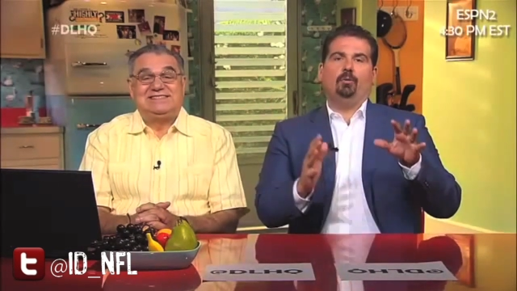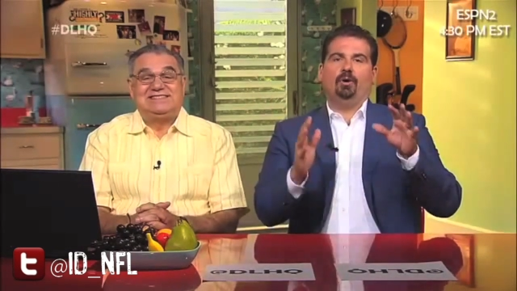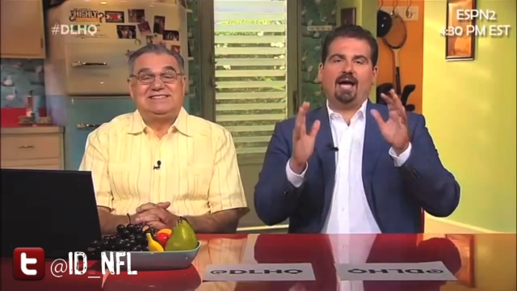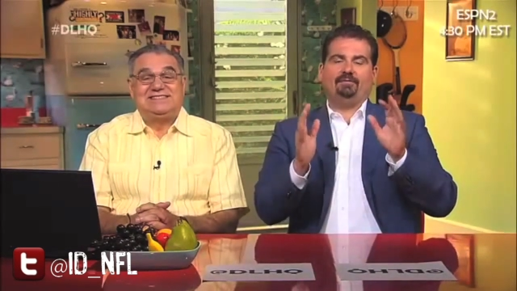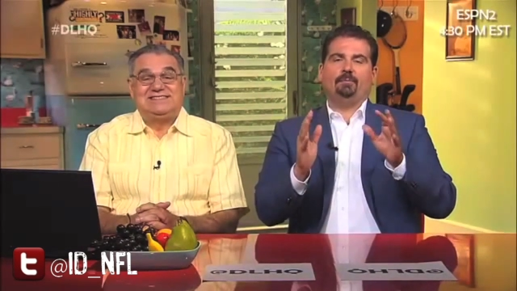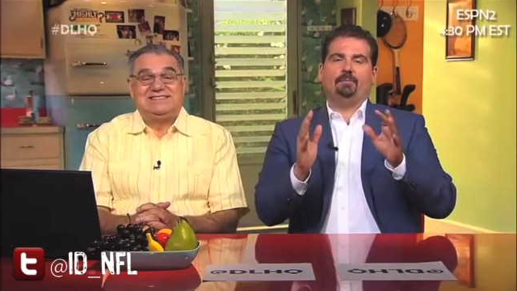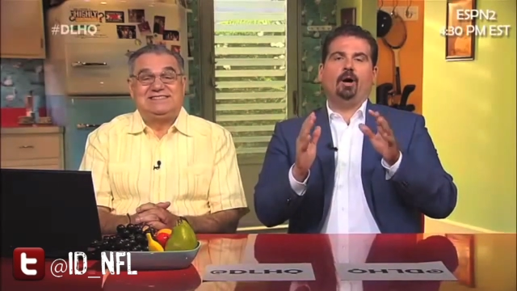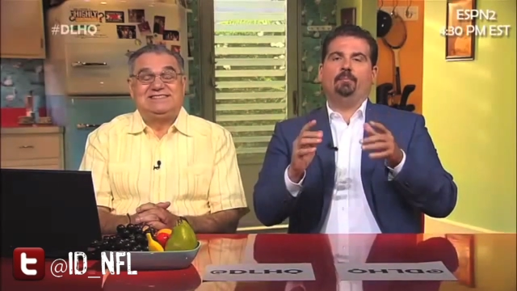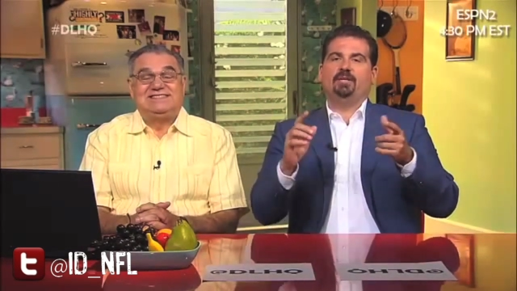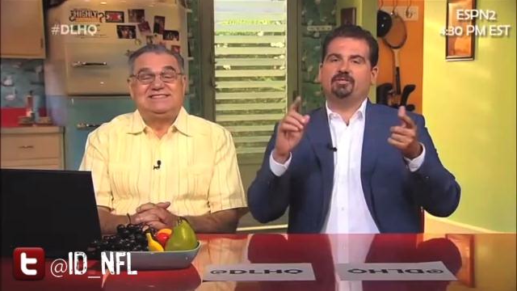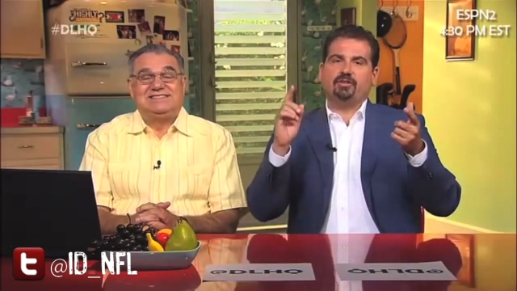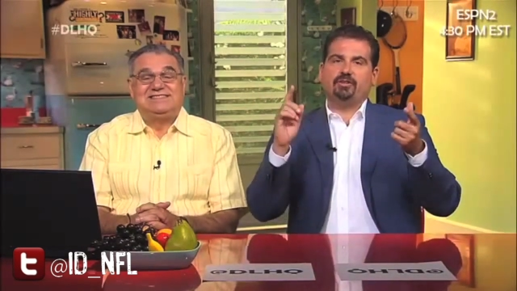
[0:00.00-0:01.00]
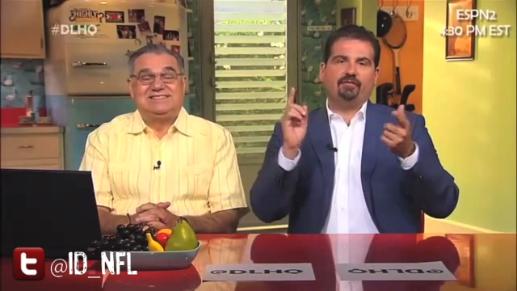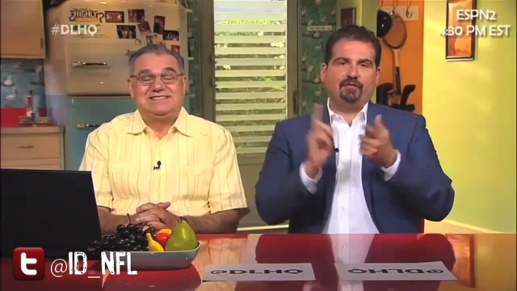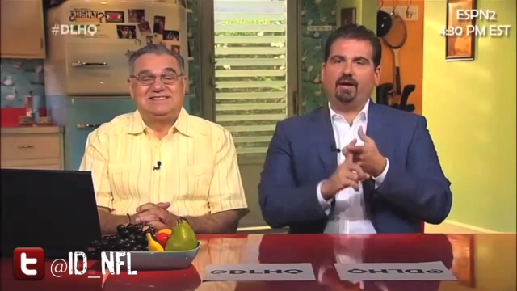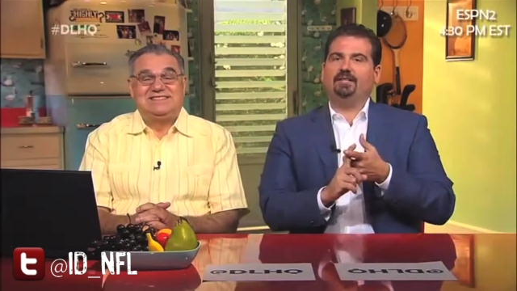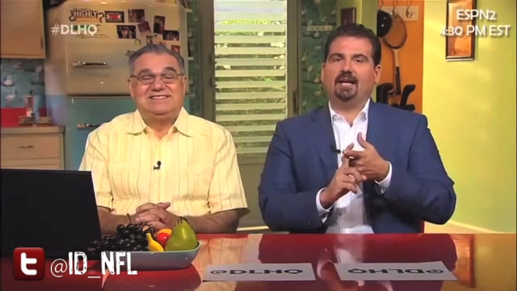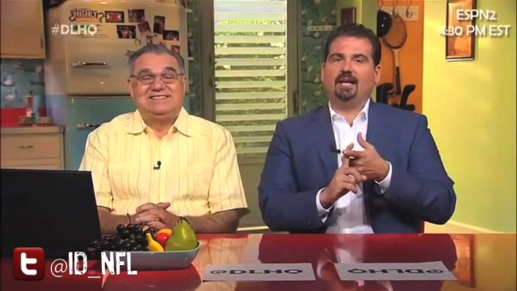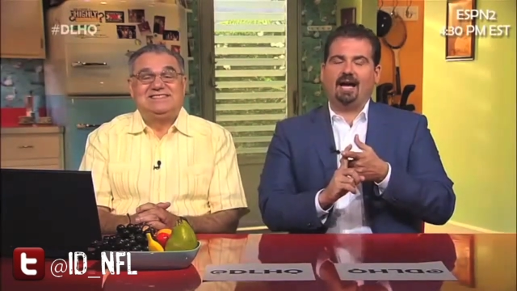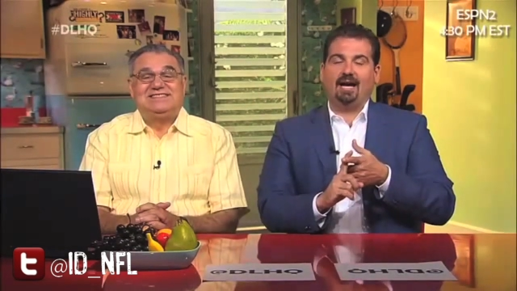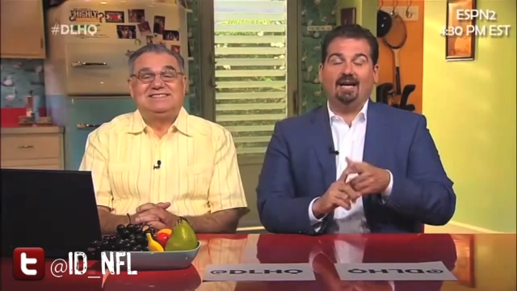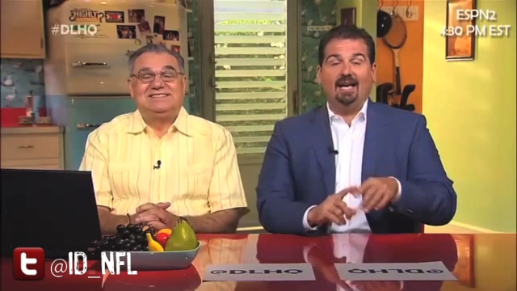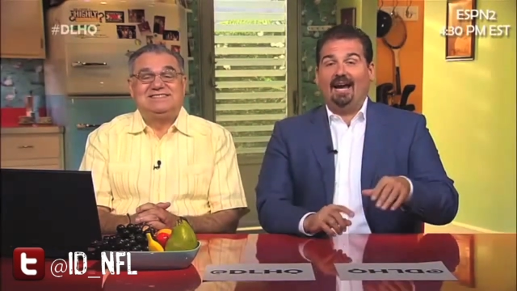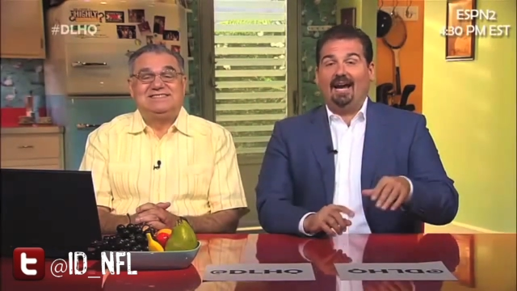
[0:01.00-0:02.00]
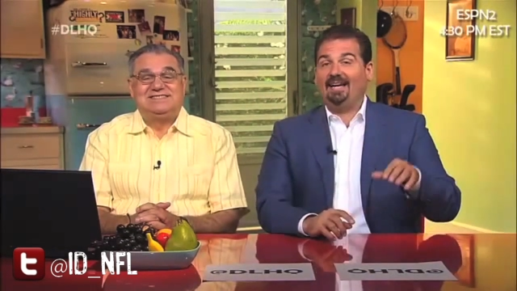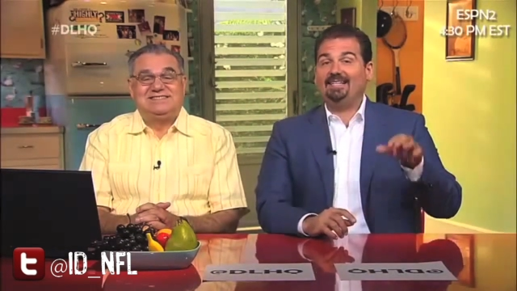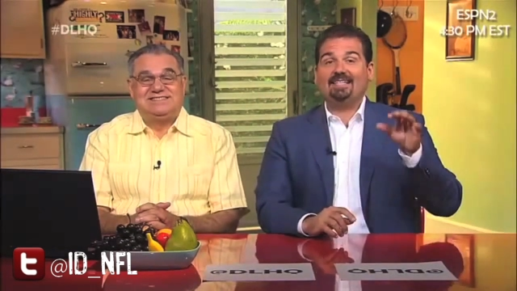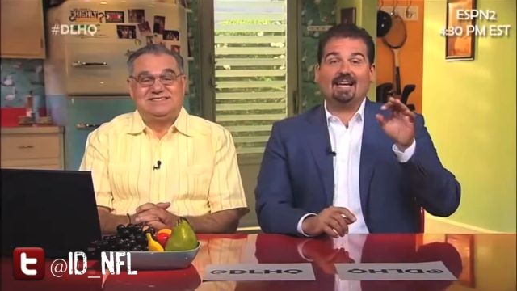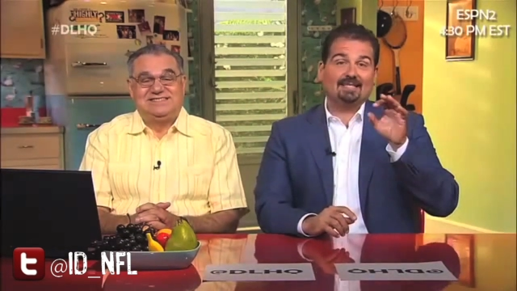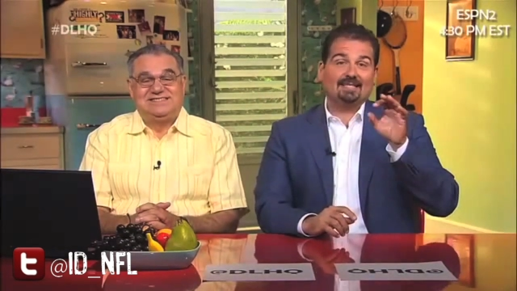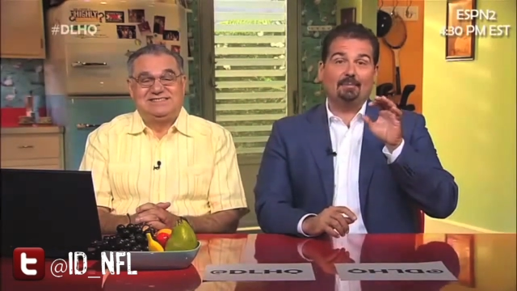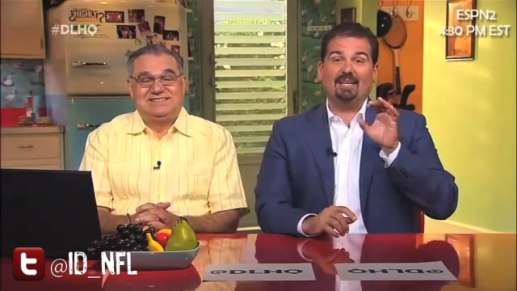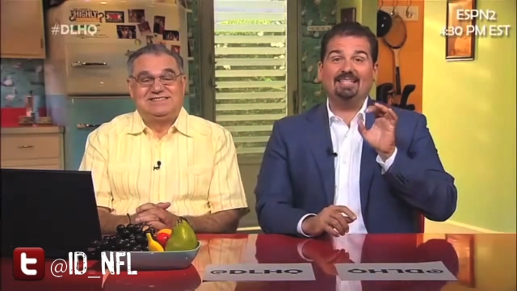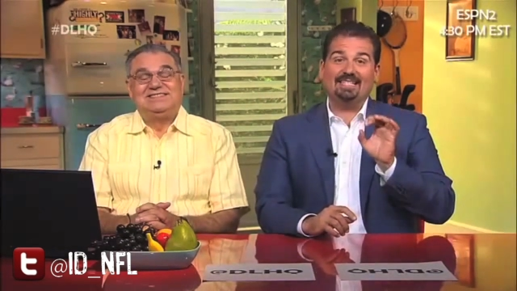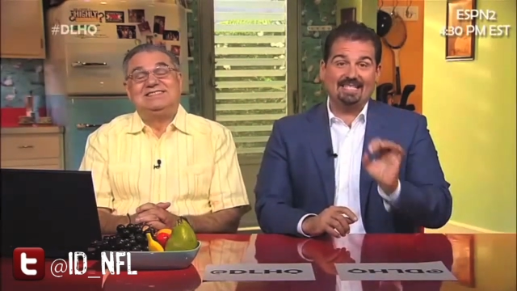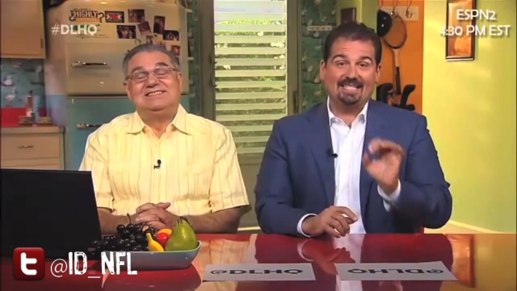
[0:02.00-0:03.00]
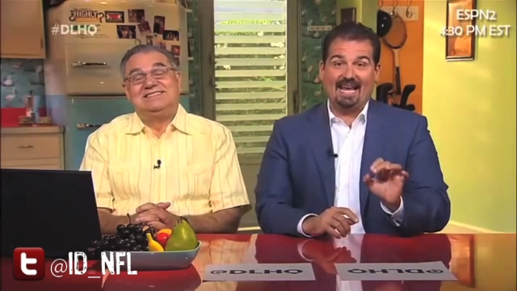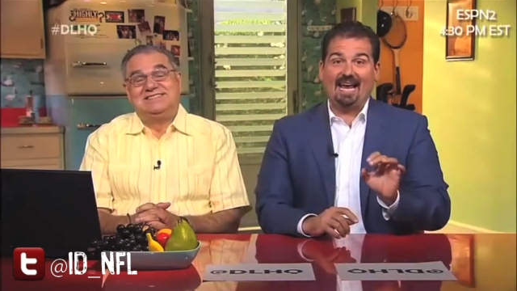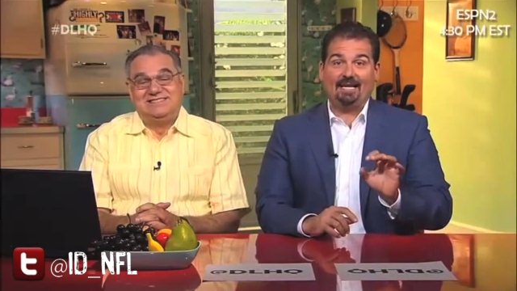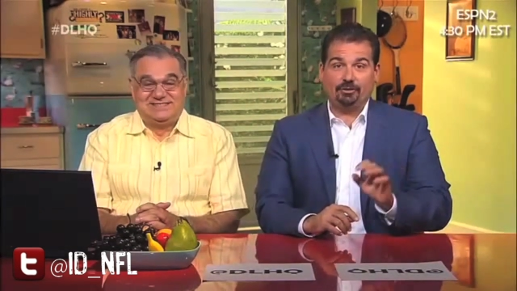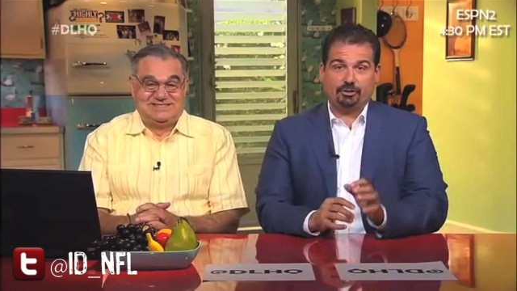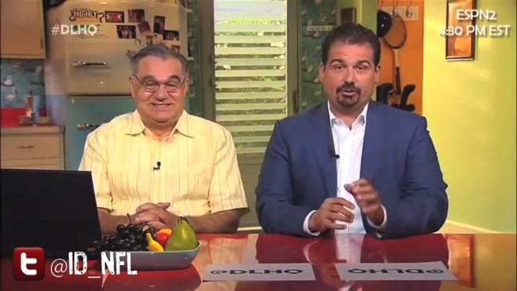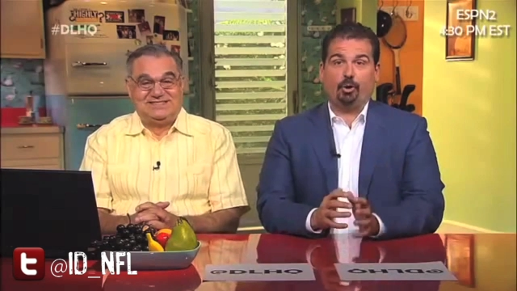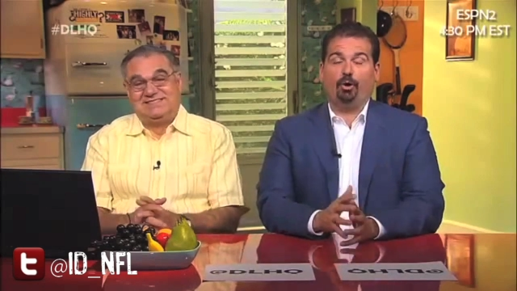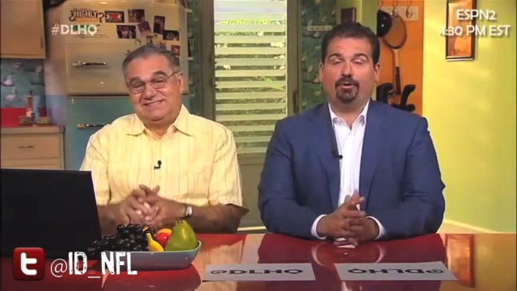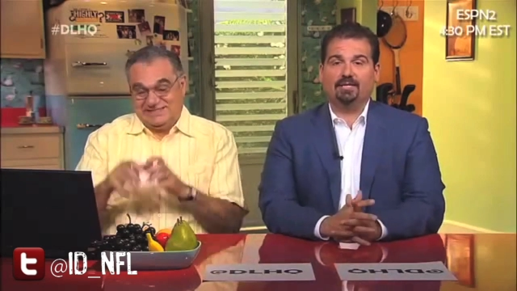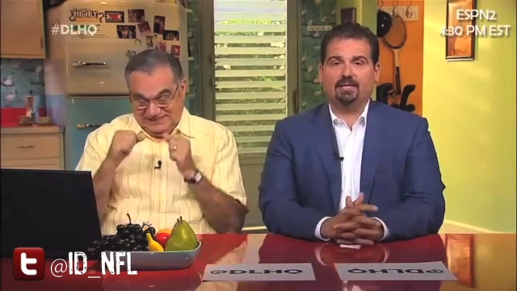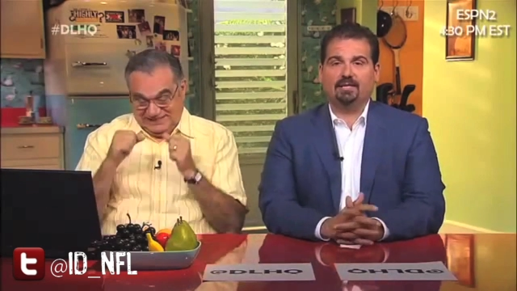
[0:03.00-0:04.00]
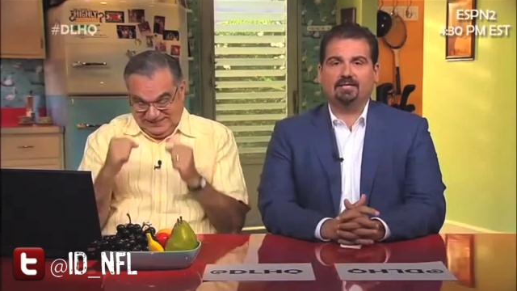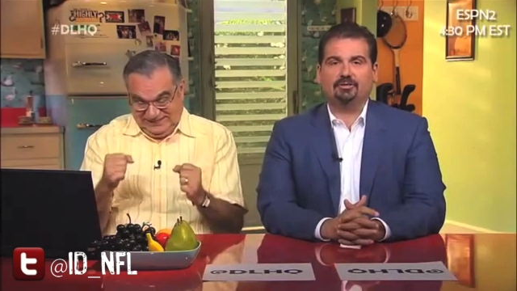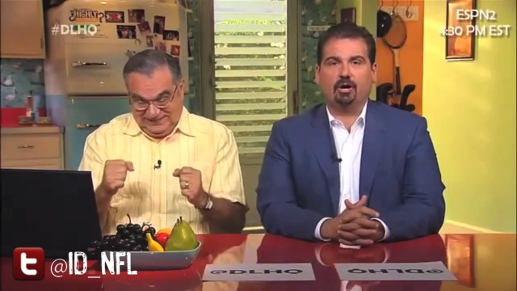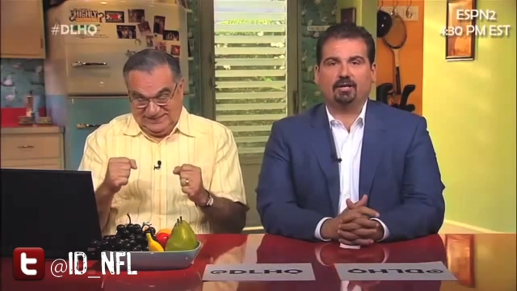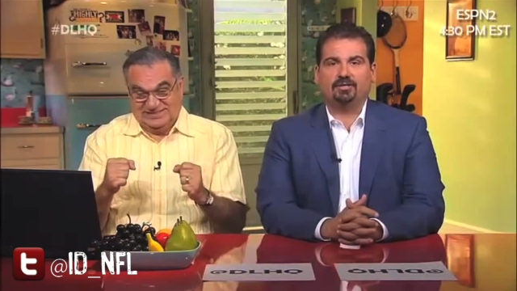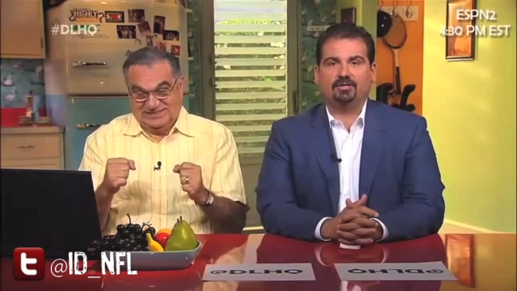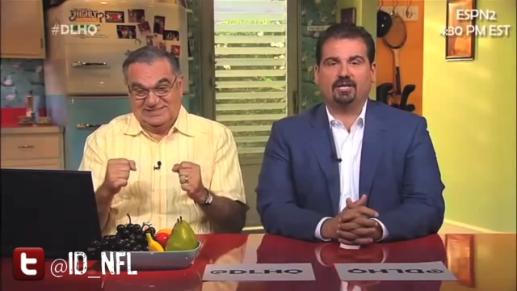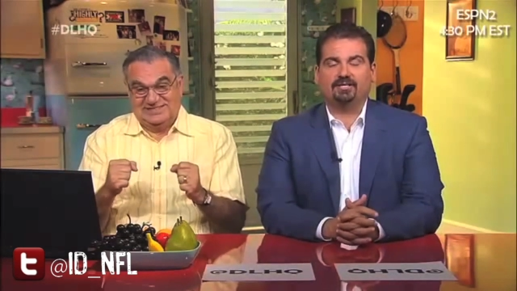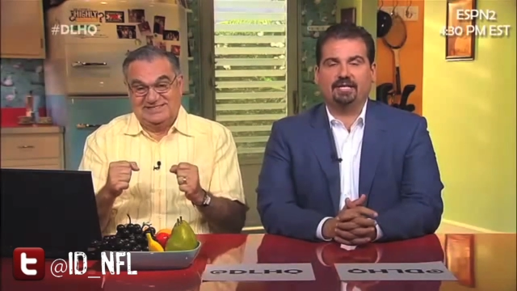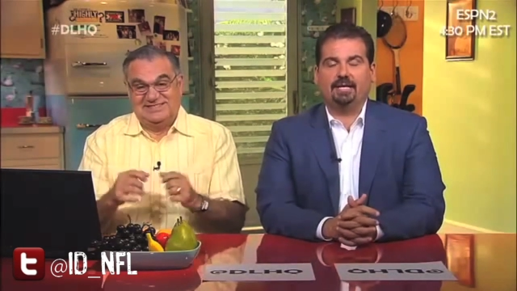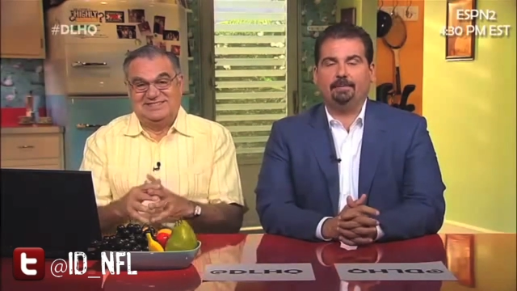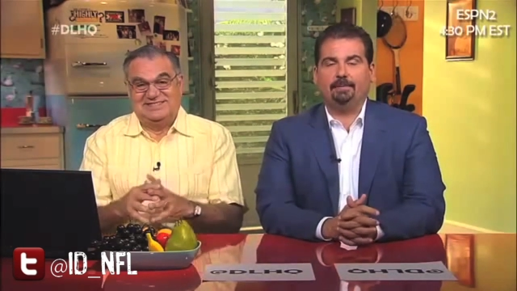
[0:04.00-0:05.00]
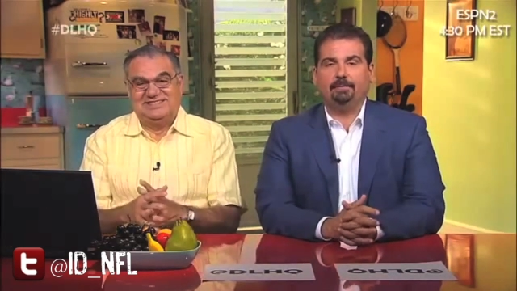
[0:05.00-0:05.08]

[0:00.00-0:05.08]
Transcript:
Speaker 1: We're having him on because he's a fun guy and he's got some insane stories. Let's talk to Kassim.